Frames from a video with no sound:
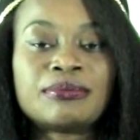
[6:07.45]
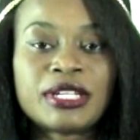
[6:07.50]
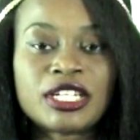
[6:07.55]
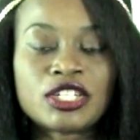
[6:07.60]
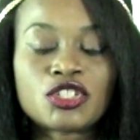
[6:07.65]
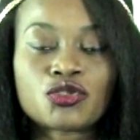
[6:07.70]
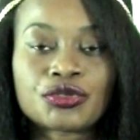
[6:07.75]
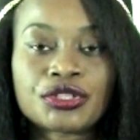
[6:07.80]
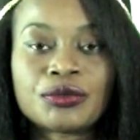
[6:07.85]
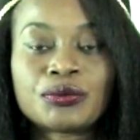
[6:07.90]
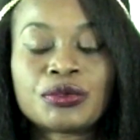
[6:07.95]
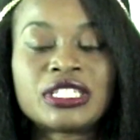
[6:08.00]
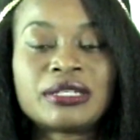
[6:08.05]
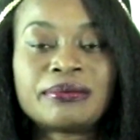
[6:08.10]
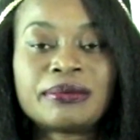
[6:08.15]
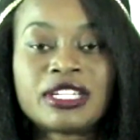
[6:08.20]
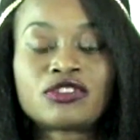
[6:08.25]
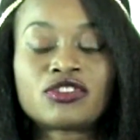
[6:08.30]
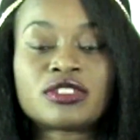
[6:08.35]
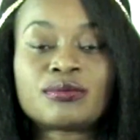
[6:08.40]
Demetria when
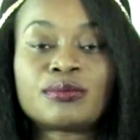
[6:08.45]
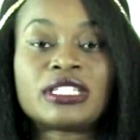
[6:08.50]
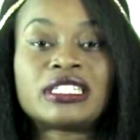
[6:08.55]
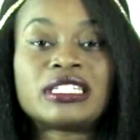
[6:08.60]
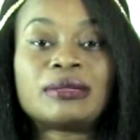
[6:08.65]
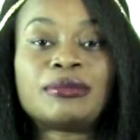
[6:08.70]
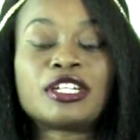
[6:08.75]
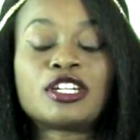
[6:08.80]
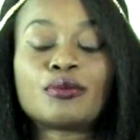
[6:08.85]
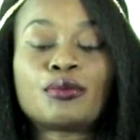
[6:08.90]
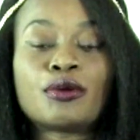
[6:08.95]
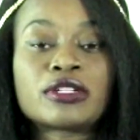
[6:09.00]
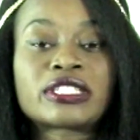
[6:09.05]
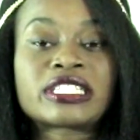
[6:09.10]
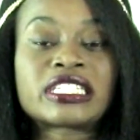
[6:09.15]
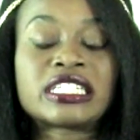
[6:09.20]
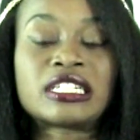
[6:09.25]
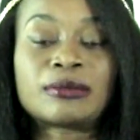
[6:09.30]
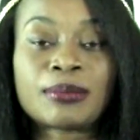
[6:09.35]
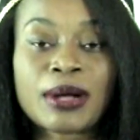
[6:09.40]
Demetria's being the bigger
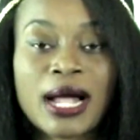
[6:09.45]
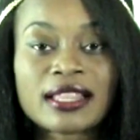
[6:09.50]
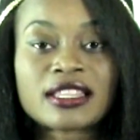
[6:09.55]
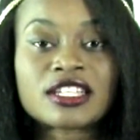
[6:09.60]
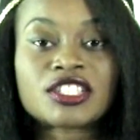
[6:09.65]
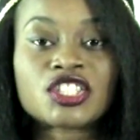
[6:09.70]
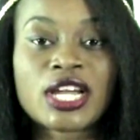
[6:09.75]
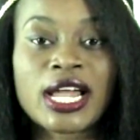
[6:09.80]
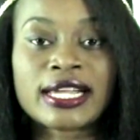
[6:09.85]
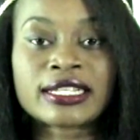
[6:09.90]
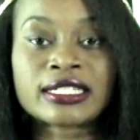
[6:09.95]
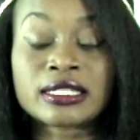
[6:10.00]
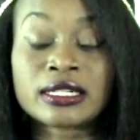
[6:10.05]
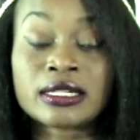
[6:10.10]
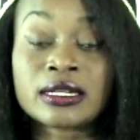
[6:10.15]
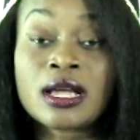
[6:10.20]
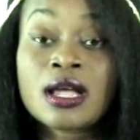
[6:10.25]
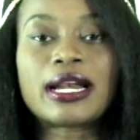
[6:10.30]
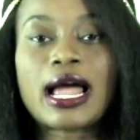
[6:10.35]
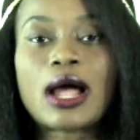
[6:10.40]
person and
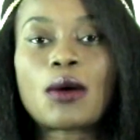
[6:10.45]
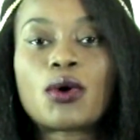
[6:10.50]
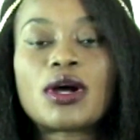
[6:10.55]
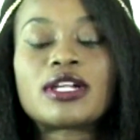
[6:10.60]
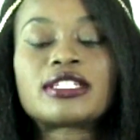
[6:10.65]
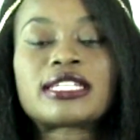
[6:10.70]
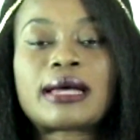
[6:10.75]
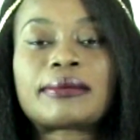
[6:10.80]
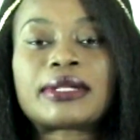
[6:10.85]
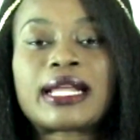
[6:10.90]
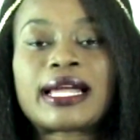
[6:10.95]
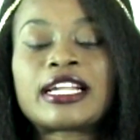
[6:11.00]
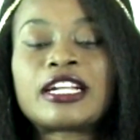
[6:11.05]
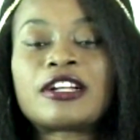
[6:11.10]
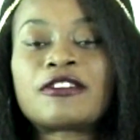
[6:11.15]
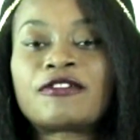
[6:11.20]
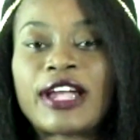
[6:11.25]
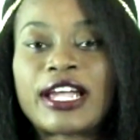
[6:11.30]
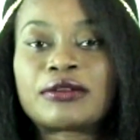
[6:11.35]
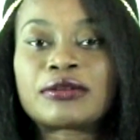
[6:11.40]
apologizing. Now, one time did I
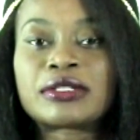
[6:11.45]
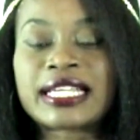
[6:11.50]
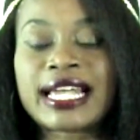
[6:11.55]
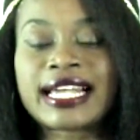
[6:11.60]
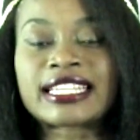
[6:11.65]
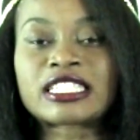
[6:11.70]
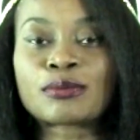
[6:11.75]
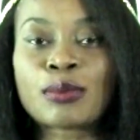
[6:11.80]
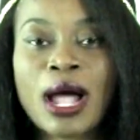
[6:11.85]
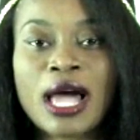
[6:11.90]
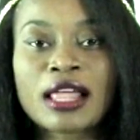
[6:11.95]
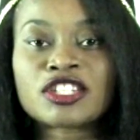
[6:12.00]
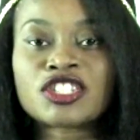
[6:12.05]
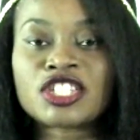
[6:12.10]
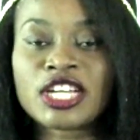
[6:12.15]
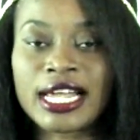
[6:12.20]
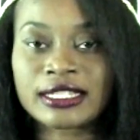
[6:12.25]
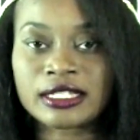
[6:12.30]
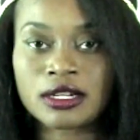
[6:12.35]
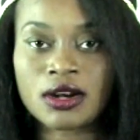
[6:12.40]
hear Phaedra's ass
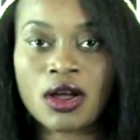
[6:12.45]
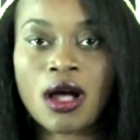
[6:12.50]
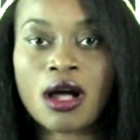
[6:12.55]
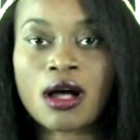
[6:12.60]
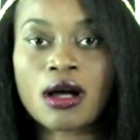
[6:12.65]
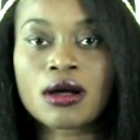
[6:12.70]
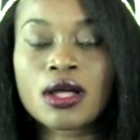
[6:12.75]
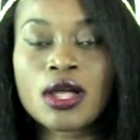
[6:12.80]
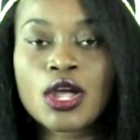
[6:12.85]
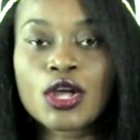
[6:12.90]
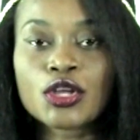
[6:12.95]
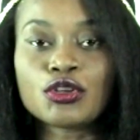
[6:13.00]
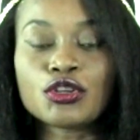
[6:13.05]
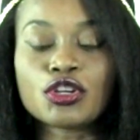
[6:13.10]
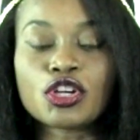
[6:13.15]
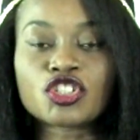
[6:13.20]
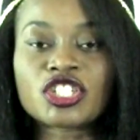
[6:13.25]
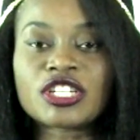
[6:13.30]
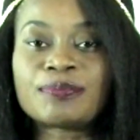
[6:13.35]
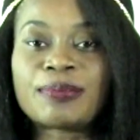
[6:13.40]
apologize at all.
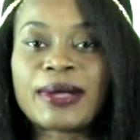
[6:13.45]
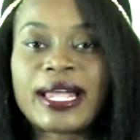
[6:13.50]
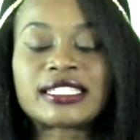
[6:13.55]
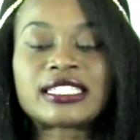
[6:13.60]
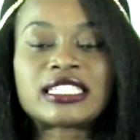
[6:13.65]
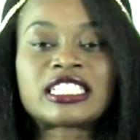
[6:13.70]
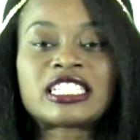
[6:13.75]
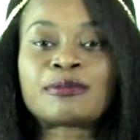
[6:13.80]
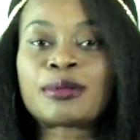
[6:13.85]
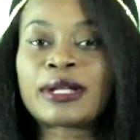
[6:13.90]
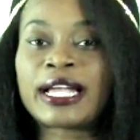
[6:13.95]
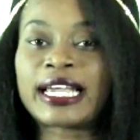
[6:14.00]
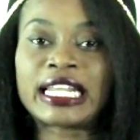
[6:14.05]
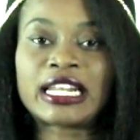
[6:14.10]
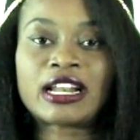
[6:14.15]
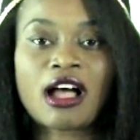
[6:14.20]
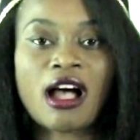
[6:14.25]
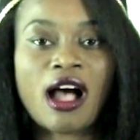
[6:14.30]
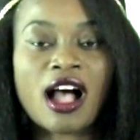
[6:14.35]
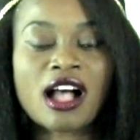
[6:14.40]
You know, she basically played
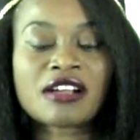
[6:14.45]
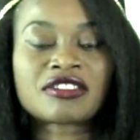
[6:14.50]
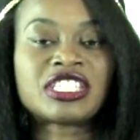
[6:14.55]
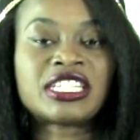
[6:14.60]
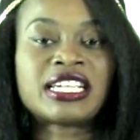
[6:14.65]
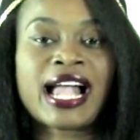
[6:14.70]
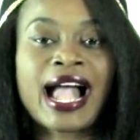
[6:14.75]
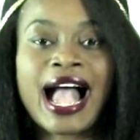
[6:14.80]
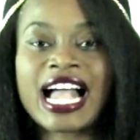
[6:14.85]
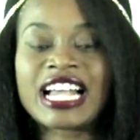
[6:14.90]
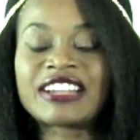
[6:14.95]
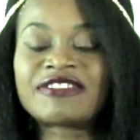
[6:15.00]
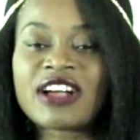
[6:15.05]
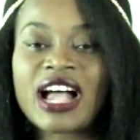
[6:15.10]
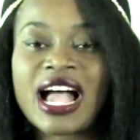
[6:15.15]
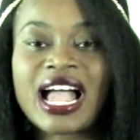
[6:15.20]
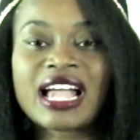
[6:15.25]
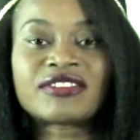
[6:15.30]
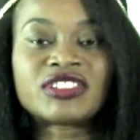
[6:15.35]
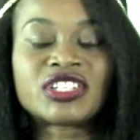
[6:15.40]
it off. She
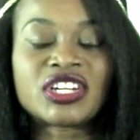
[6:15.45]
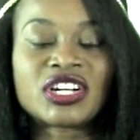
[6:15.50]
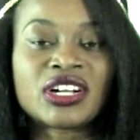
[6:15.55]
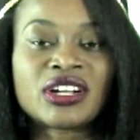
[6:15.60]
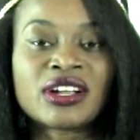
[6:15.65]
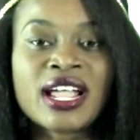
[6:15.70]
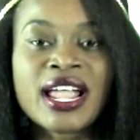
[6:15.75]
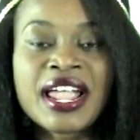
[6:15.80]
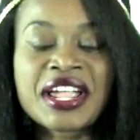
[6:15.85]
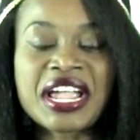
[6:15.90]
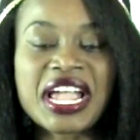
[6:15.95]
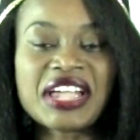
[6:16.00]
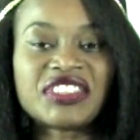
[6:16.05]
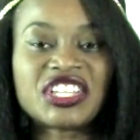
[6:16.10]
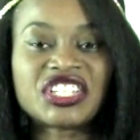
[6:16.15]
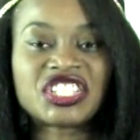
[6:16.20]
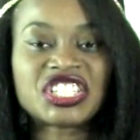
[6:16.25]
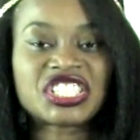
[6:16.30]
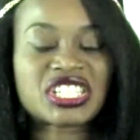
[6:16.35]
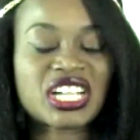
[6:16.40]
high-fived her,
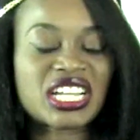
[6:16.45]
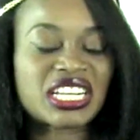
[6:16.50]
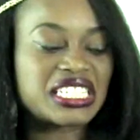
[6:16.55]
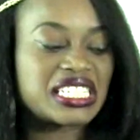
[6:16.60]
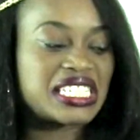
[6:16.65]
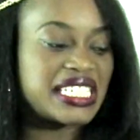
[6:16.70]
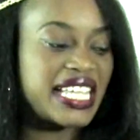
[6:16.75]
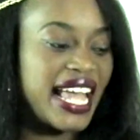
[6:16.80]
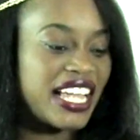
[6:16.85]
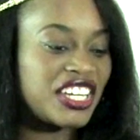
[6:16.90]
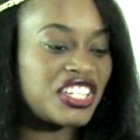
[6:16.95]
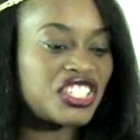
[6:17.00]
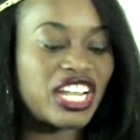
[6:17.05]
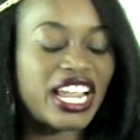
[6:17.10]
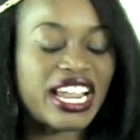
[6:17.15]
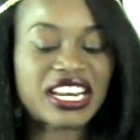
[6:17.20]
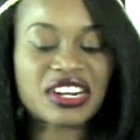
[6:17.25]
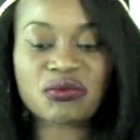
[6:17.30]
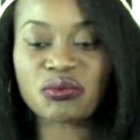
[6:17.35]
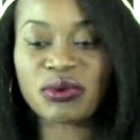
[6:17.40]
and then she started
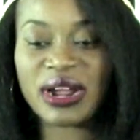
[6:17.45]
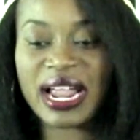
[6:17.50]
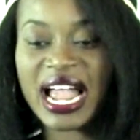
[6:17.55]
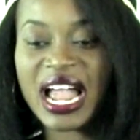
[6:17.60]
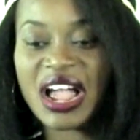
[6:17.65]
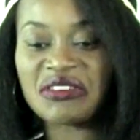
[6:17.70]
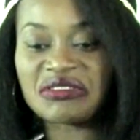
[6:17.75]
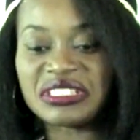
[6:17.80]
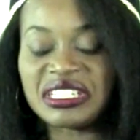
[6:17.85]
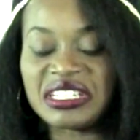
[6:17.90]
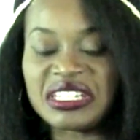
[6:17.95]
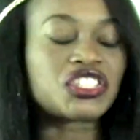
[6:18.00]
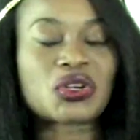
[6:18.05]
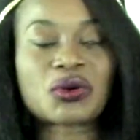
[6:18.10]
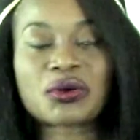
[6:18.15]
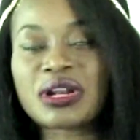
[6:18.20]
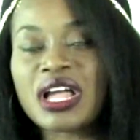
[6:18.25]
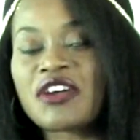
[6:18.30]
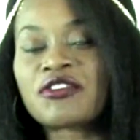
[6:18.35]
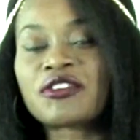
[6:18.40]
sashaying around and
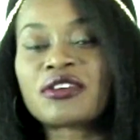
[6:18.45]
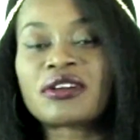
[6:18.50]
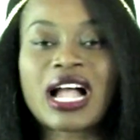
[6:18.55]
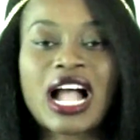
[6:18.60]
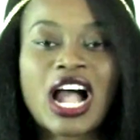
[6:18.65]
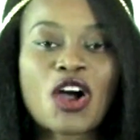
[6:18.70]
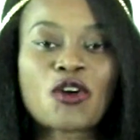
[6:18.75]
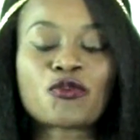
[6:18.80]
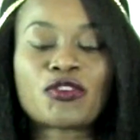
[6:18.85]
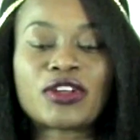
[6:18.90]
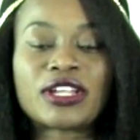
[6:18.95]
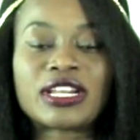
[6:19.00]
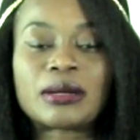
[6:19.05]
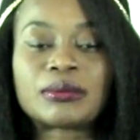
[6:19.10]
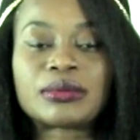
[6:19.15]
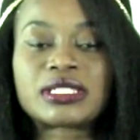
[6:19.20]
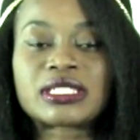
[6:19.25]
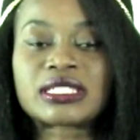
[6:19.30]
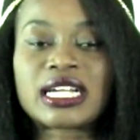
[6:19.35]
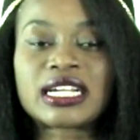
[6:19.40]
showing off her outfit. And
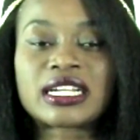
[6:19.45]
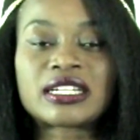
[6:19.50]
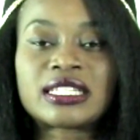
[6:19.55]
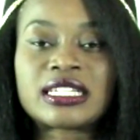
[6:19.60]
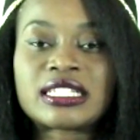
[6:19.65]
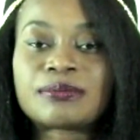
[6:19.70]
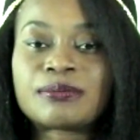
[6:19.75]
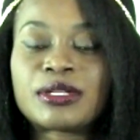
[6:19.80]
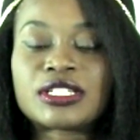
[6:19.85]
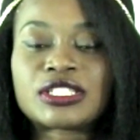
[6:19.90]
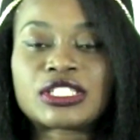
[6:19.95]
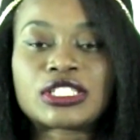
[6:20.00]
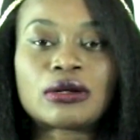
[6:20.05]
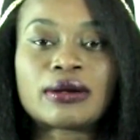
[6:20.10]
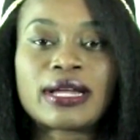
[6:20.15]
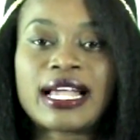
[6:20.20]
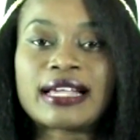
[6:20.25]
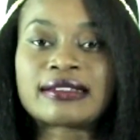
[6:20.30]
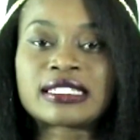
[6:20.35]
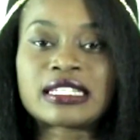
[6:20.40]
I'm just like, if this bitch
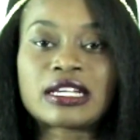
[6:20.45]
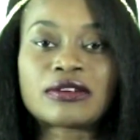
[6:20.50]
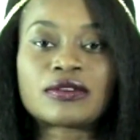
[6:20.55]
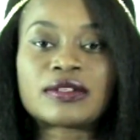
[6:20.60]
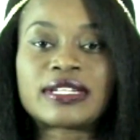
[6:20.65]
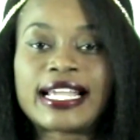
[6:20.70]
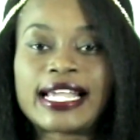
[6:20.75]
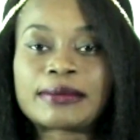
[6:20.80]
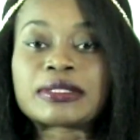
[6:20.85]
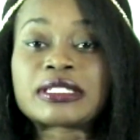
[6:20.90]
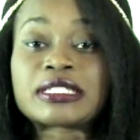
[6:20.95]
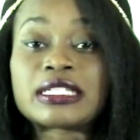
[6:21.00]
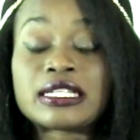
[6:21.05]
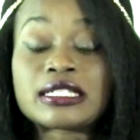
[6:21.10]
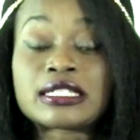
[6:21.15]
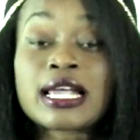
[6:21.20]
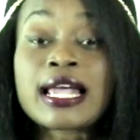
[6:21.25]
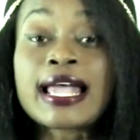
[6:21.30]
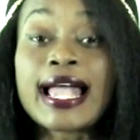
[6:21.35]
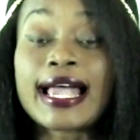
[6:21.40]
don't have several damn
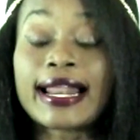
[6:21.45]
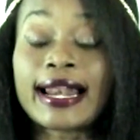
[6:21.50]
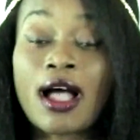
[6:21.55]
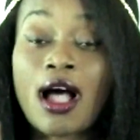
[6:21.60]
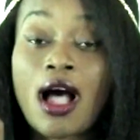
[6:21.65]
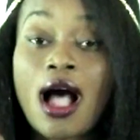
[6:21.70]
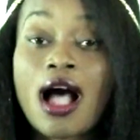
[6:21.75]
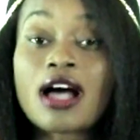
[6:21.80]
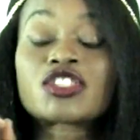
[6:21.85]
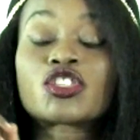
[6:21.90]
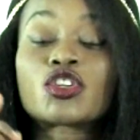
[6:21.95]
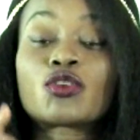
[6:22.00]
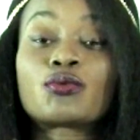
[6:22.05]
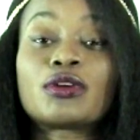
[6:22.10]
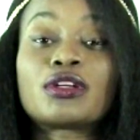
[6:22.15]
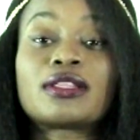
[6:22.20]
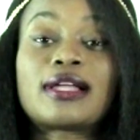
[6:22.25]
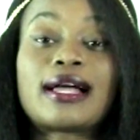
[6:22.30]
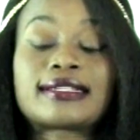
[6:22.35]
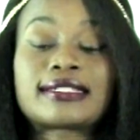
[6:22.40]
seats. And I also
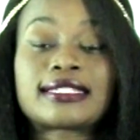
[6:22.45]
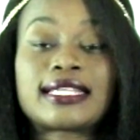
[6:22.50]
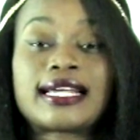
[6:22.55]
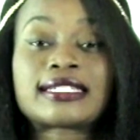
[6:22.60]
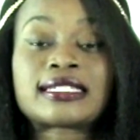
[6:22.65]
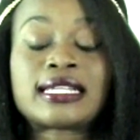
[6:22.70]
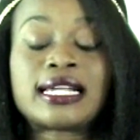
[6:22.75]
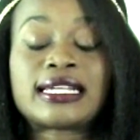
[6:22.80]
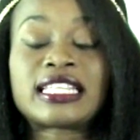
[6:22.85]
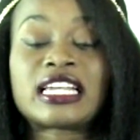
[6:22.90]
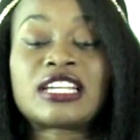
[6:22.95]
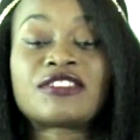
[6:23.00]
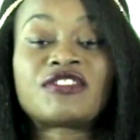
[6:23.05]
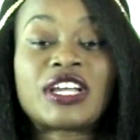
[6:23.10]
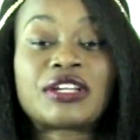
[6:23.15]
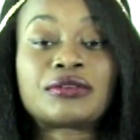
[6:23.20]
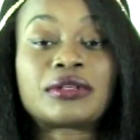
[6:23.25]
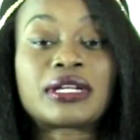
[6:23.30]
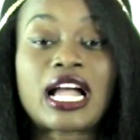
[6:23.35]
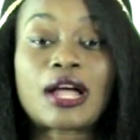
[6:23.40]
realized last night that
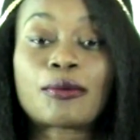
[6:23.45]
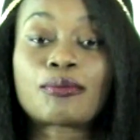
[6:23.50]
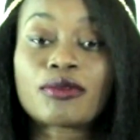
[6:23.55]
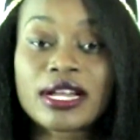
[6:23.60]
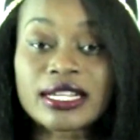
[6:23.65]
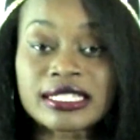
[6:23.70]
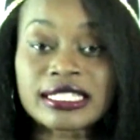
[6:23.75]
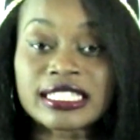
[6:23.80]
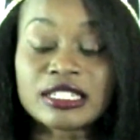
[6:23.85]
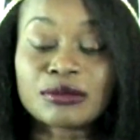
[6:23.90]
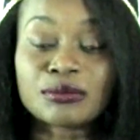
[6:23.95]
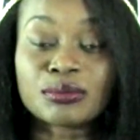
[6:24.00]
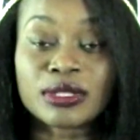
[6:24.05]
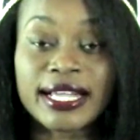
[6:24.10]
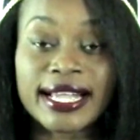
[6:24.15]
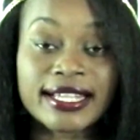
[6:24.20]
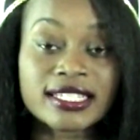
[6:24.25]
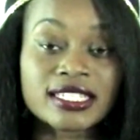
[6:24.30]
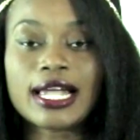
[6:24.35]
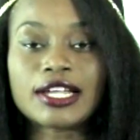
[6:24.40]
Phaedra got breast
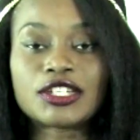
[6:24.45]
implants.